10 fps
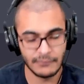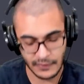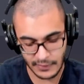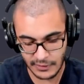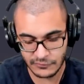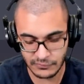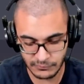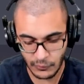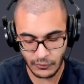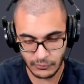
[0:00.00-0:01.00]
the case of
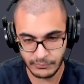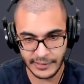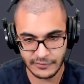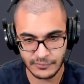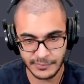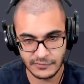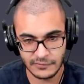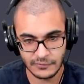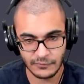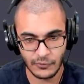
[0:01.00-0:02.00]
more complex
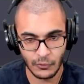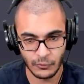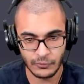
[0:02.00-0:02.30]
pieces of code,